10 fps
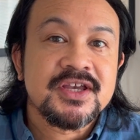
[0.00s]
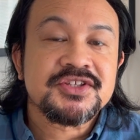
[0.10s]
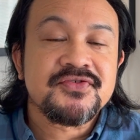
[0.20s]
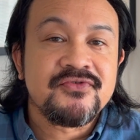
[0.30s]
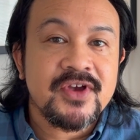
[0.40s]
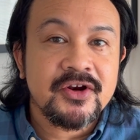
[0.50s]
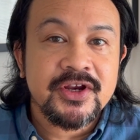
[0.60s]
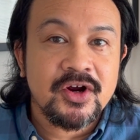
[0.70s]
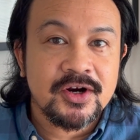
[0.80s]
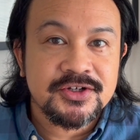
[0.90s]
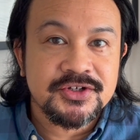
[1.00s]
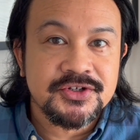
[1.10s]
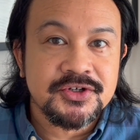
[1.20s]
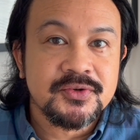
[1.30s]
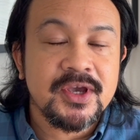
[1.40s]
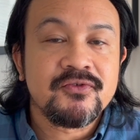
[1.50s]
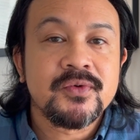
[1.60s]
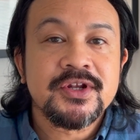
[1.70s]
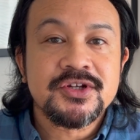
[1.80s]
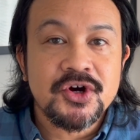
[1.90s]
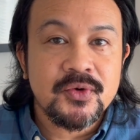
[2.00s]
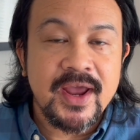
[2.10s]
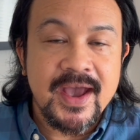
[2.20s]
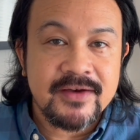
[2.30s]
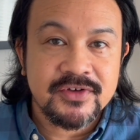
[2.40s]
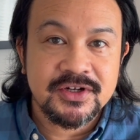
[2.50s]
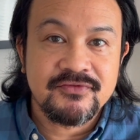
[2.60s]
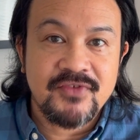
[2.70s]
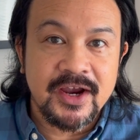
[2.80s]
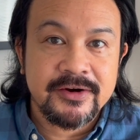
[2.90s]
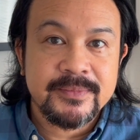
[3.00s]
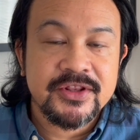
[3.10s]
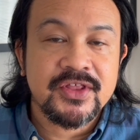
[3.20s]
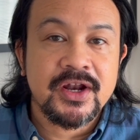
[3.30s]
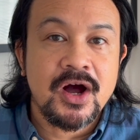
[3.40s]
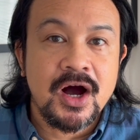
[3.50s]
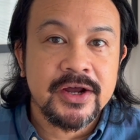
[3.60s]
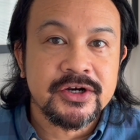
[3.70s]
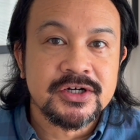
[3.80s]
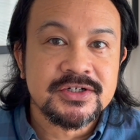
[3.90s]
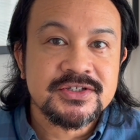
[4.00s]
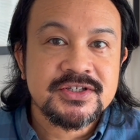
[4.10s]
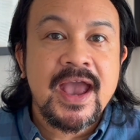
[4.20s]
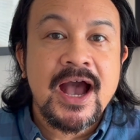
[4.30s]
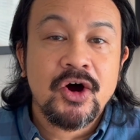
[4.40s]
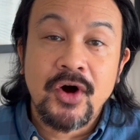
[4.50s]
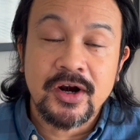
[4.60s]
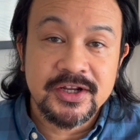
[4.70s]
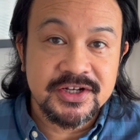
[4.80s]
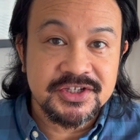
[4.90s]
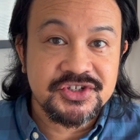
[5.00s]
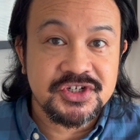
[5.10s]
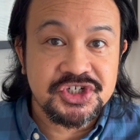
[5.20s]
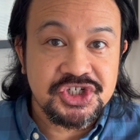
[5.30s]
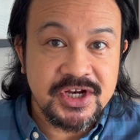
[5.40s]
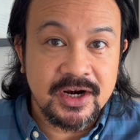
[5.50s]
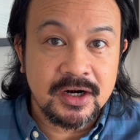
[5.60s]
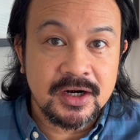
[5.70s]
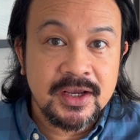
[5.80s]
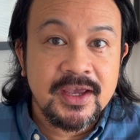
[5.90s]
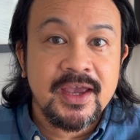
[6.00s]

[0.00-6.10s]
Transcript: it's very hard to do if we don't have an environment that honors how hard it is to share